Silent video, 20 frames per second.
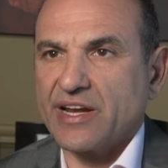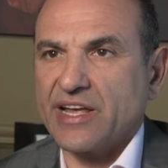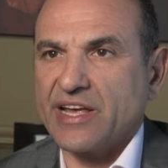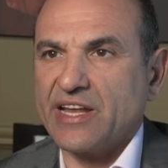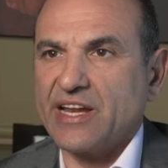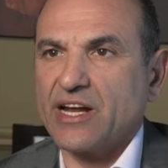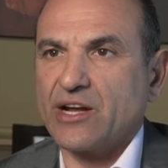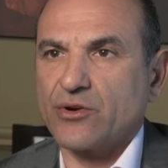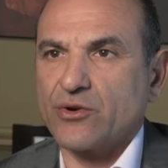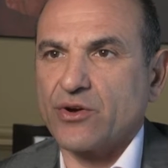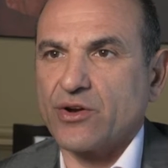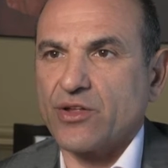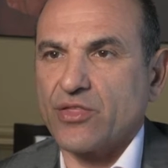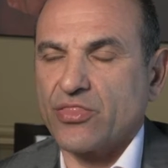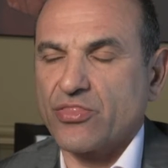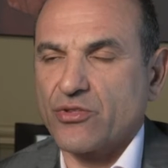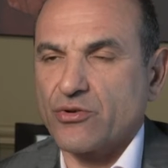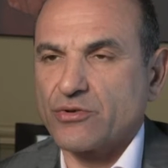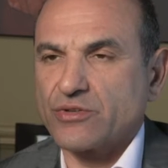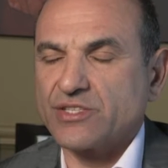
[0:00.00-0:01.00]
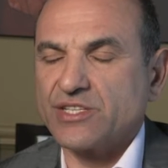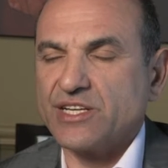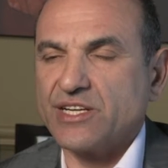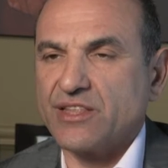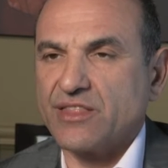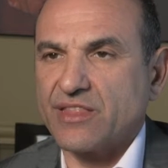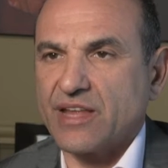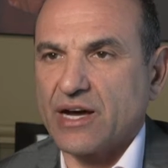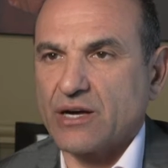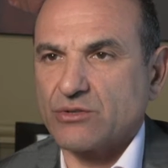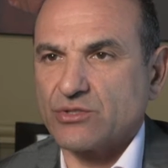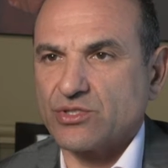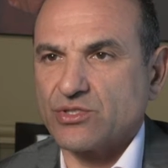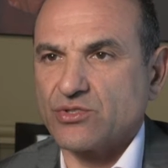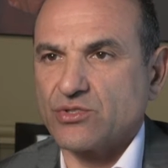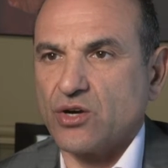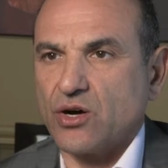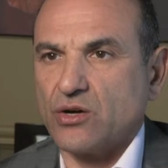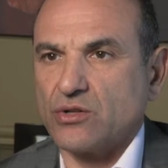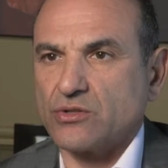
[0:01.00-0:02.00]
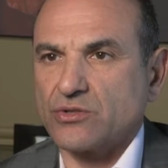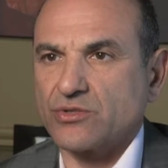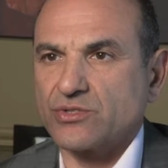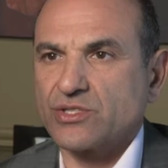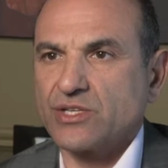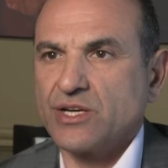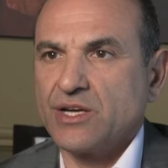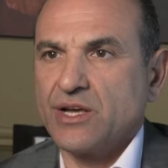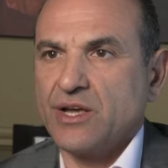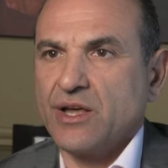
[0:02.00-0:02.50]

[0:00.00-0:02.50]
$813,000.